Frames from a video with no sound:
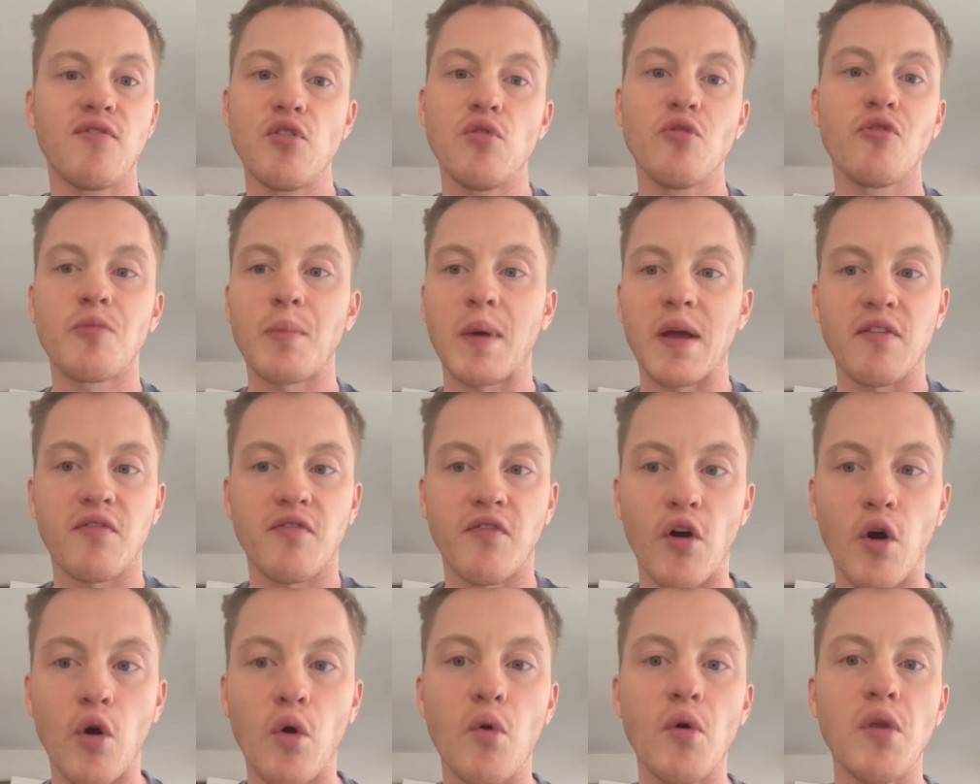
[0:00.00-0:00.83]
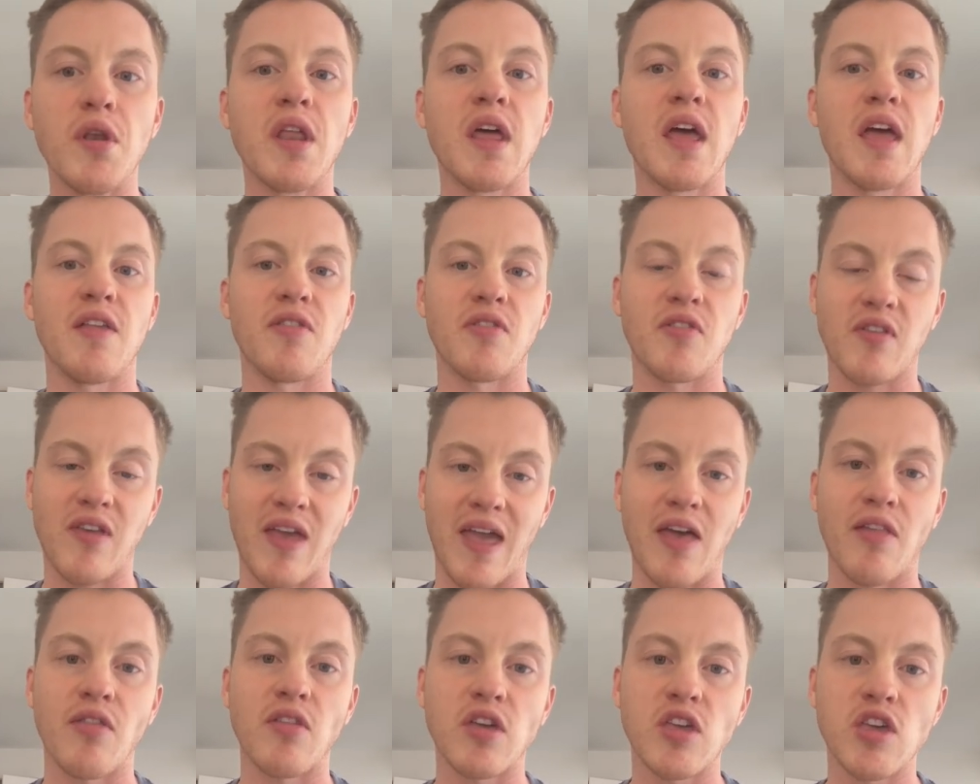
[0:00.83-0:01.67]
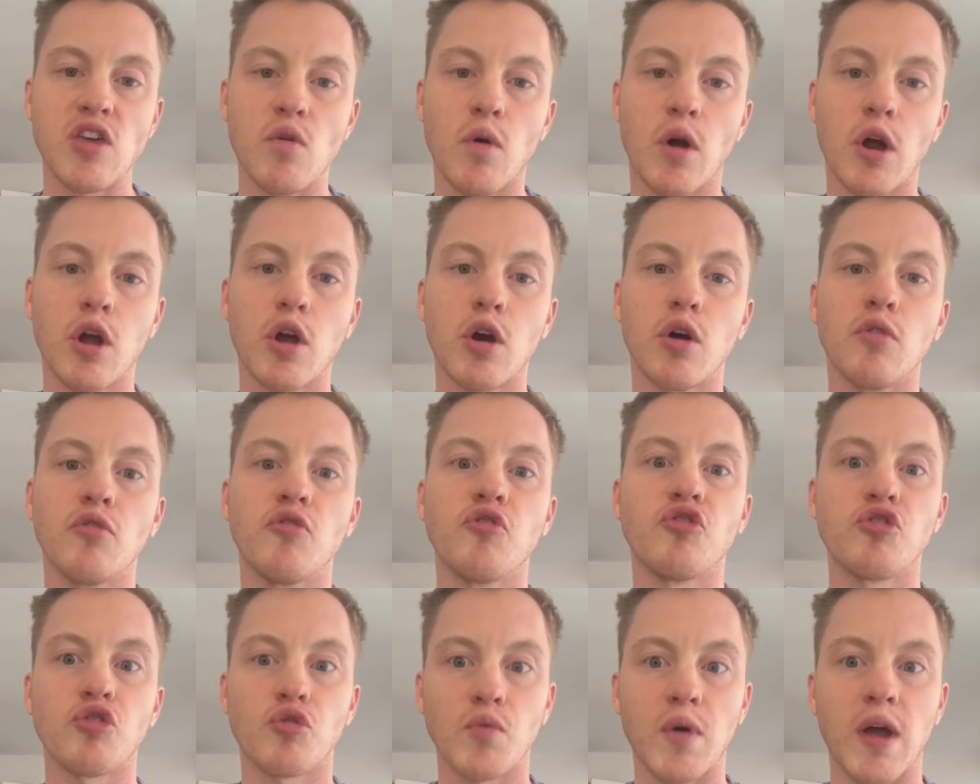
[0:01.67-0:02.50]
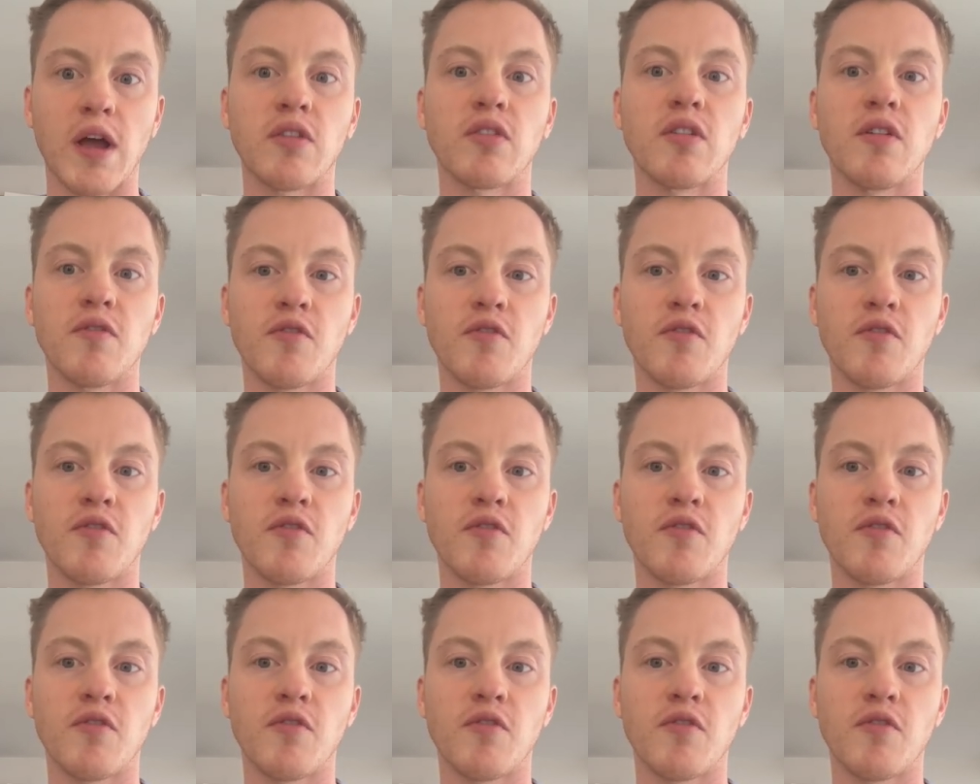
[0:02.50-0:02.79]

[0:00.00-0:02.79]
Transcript: used my phone and scanned the QR codes directly